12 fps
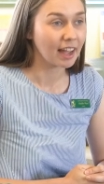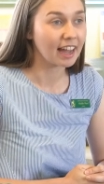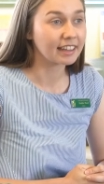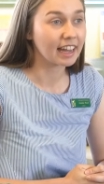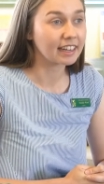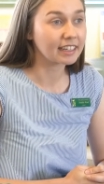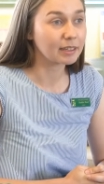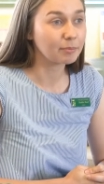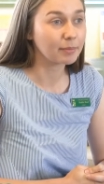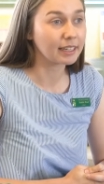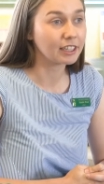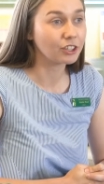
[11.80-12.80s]
and that
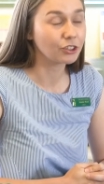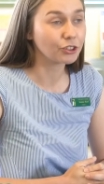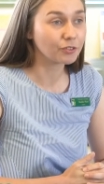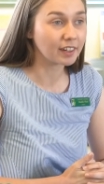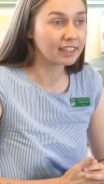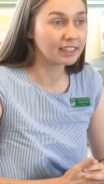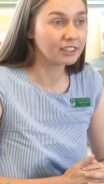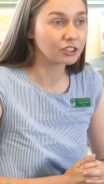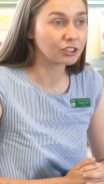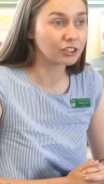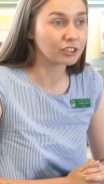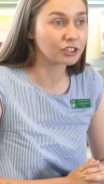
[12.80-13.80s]
can be you reading
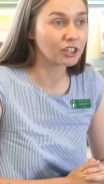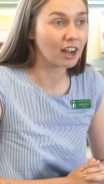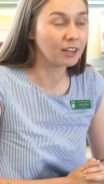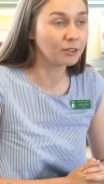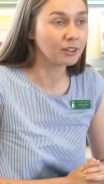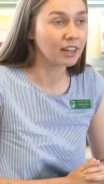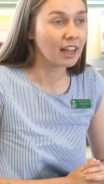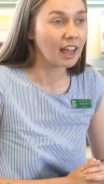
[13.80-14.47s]
to your child.